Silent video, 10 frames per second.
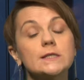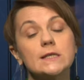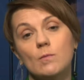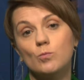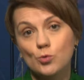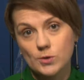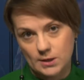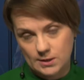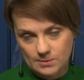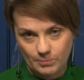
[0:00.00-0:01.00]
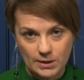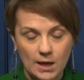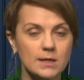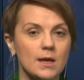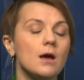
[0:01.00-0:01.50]
aimed at practical
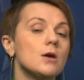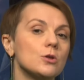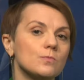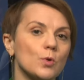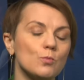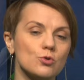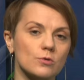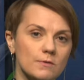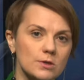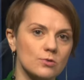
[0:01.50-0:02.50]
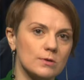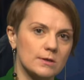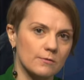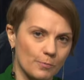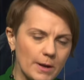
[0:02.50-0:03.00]
issues, especially
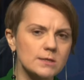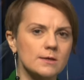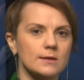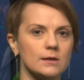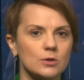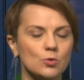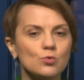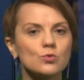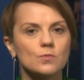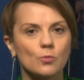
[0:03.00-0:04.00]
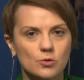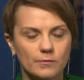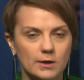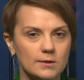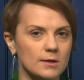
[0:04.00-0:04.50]
for
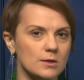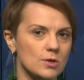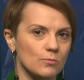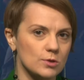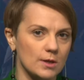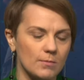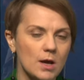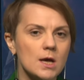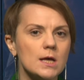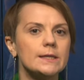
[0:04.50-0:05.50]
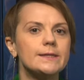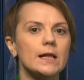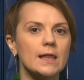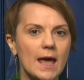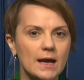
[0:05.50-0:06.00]
our audience, because the
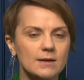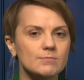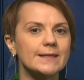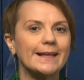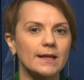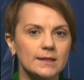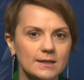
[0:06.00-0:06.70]
European Green Deal